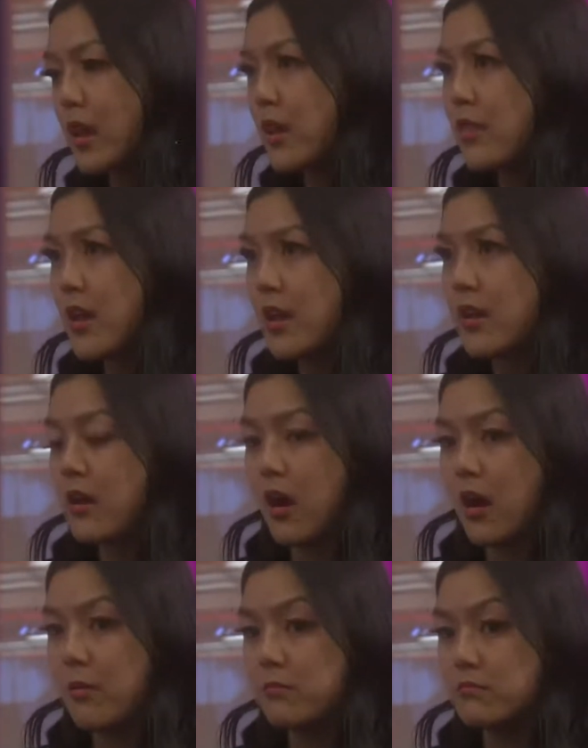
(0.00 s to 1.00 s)
and then
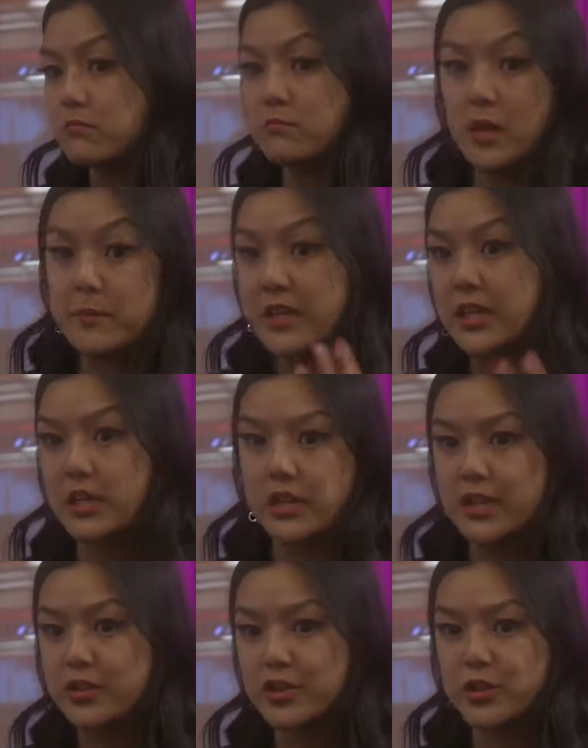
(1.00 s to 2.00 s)

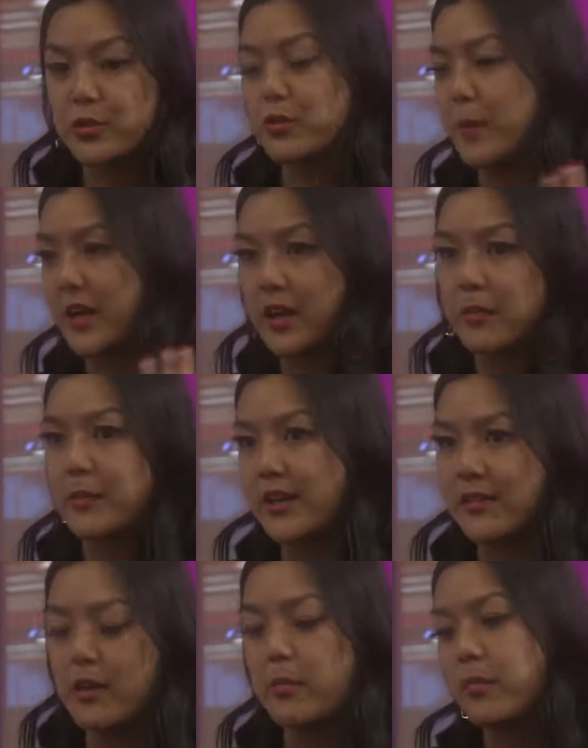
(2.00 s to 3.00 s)
immediately shoots back up and
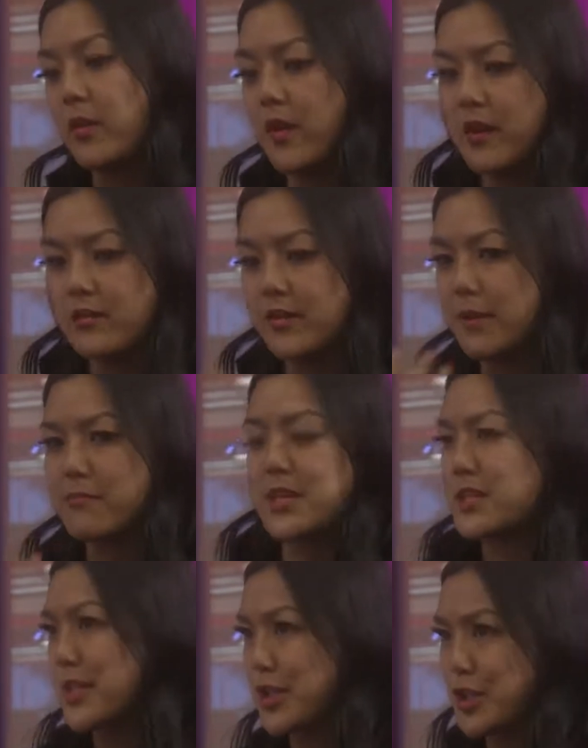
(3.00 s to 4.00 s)
gets up, and then like
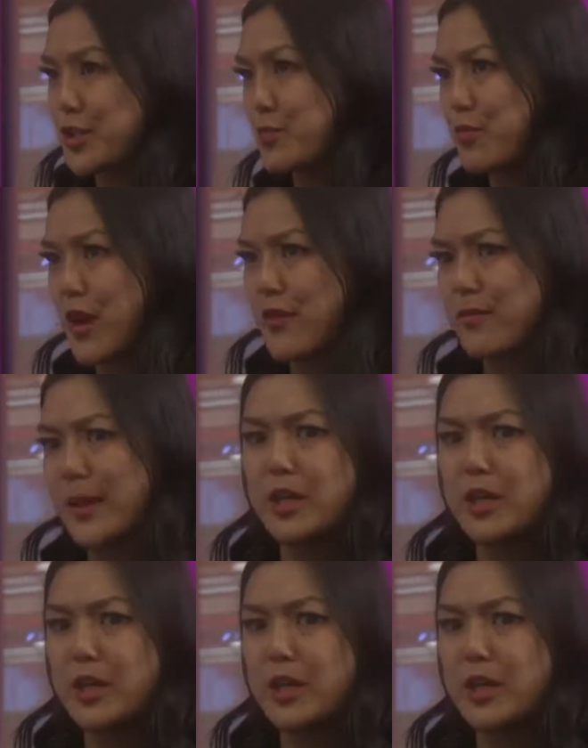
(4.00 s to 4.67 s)
mutters under his breath,